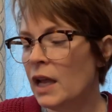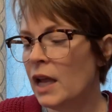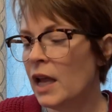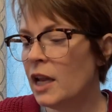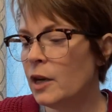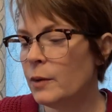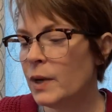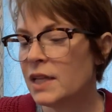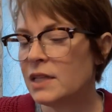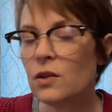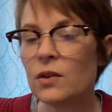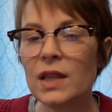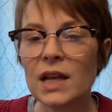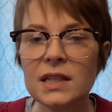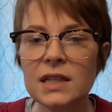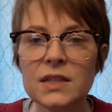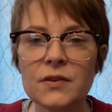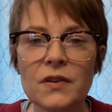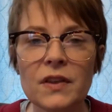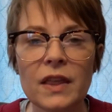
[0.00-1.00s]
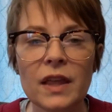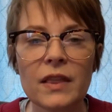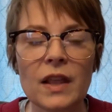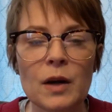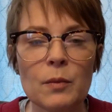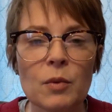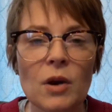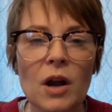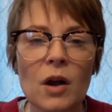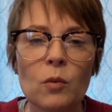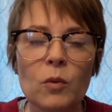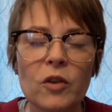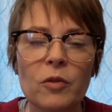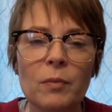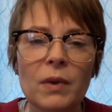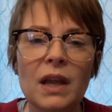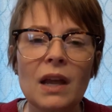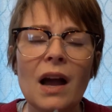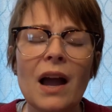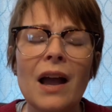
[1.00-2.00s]
Anyway, so that's everything that I brought with
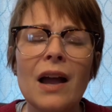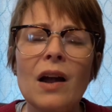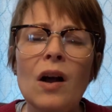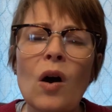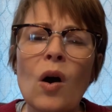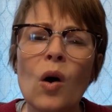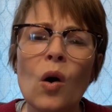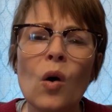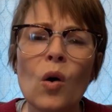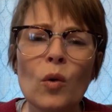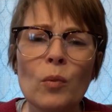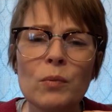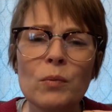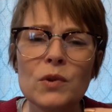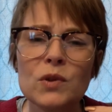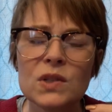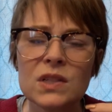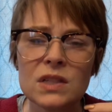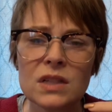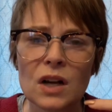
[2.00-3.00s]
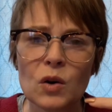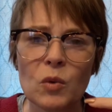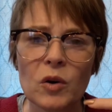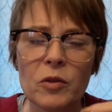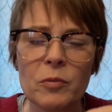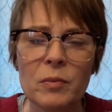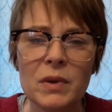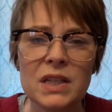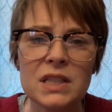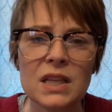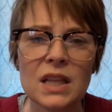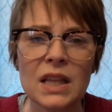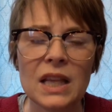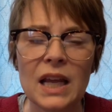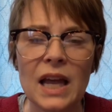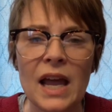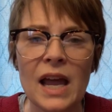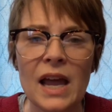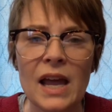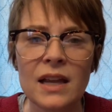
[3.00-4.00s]
me. I hope you stuck with me to
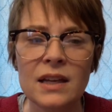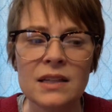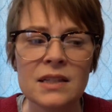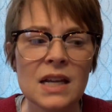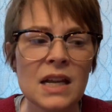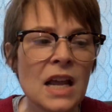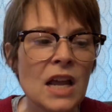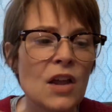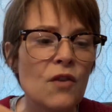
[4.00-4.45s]
the end.